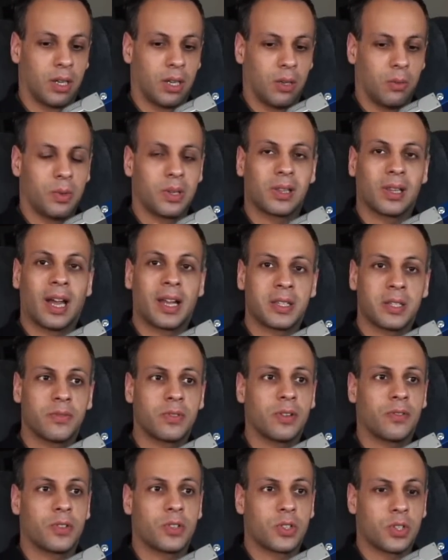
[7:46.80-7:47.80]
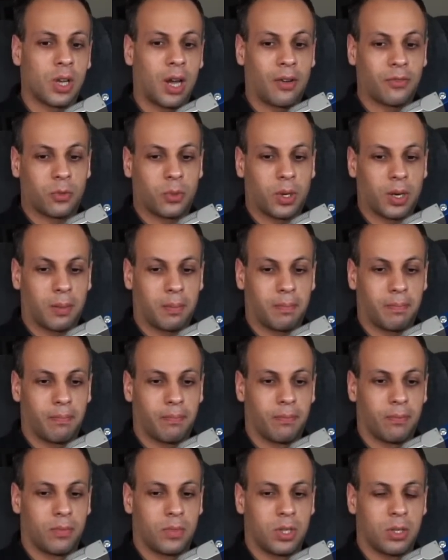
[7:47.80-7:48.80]
with lots of different software,
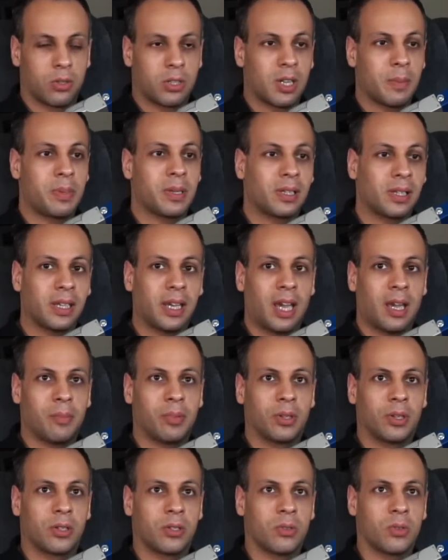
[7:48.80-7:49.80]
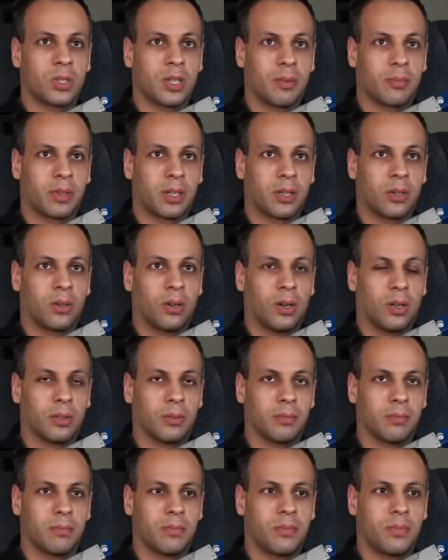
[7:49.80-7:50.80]
you're typically able to do something
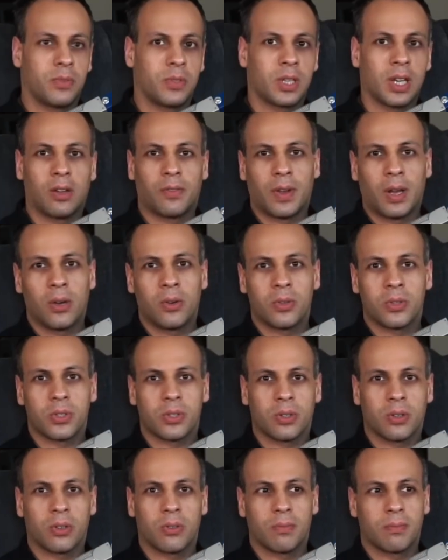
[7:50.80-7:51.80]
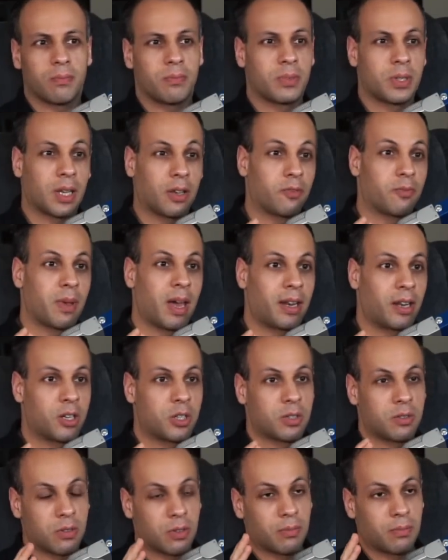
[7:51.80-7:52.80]
called self-host or
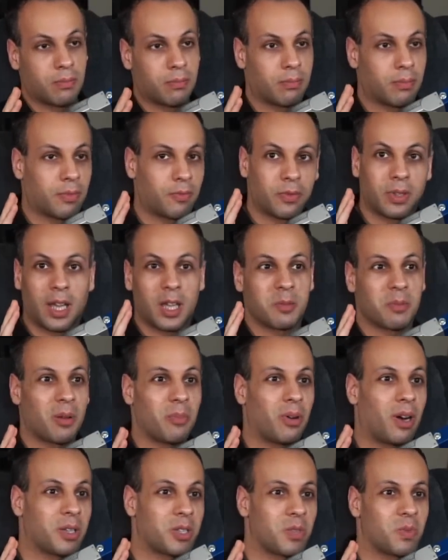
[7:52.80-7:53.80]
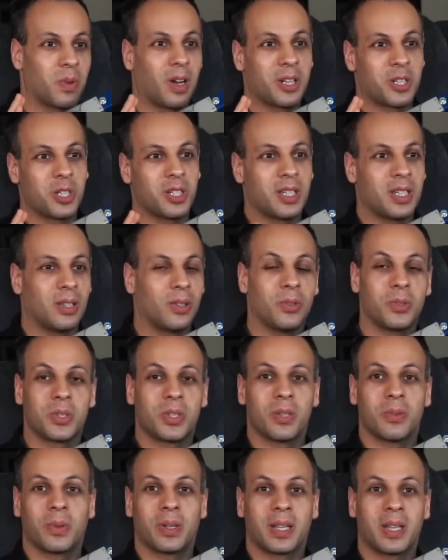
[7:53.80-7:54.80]
self-manage. So in case my boss is watching, he loses
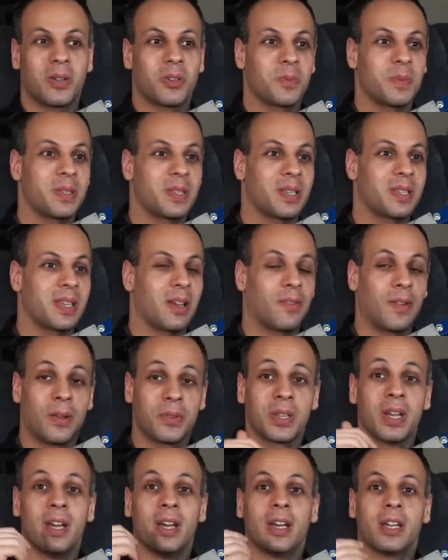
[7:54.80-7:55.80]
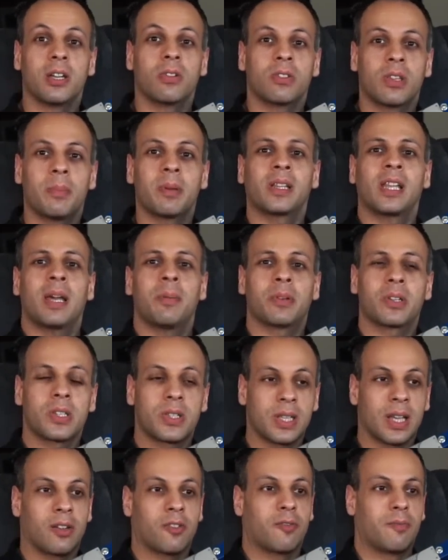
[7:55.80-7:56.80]
it when he hears me say self-host. You're typically able to
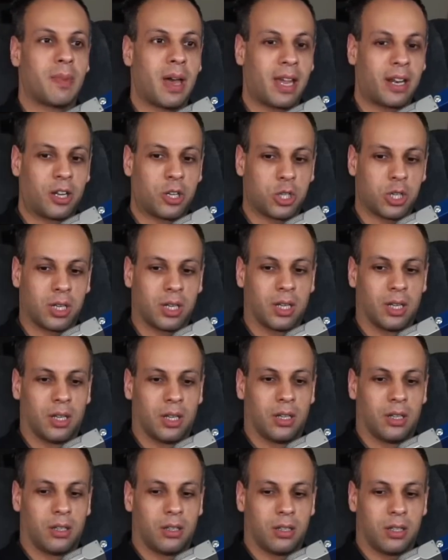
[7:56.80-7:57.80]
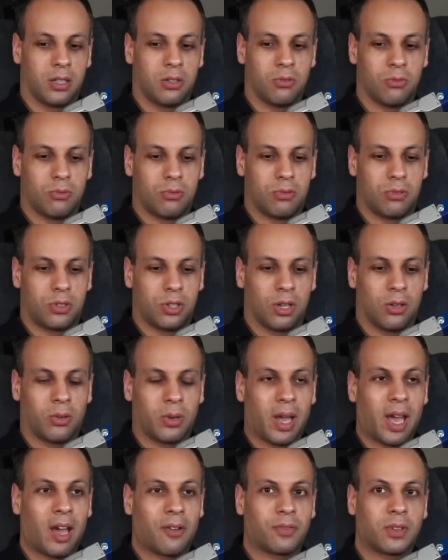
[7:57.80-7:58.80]
self-manage it. You don't
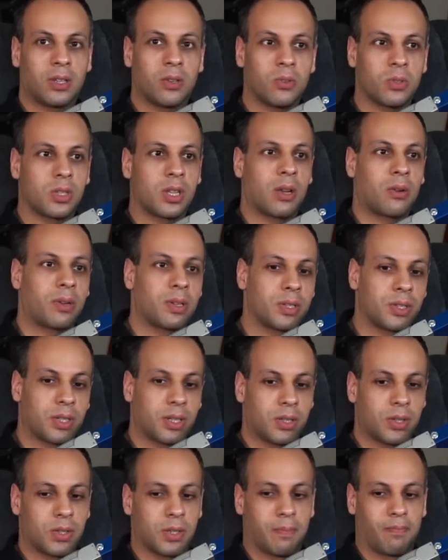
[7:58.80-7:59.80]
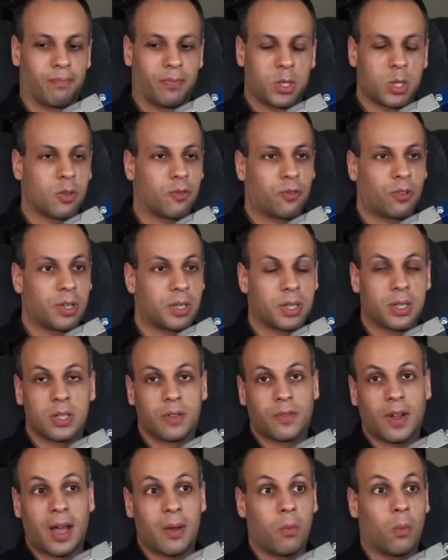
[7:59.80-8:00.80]
have to use their instance. So for instance,
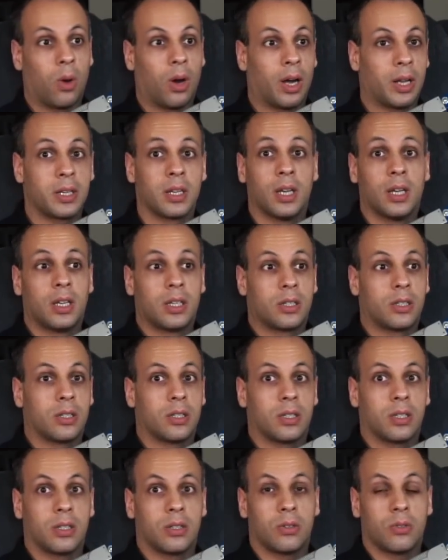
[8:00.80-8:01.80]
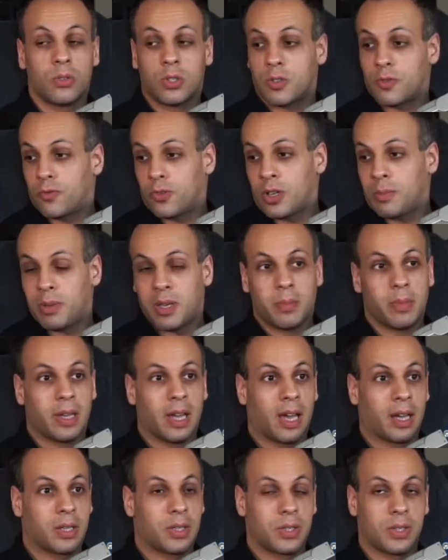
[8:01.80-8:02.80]
if I want to use
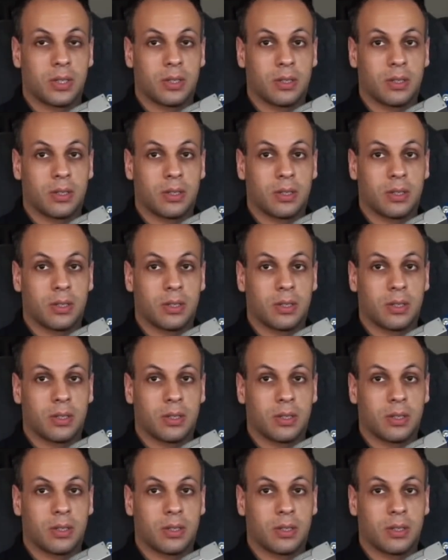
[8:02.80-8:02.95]
FreePBX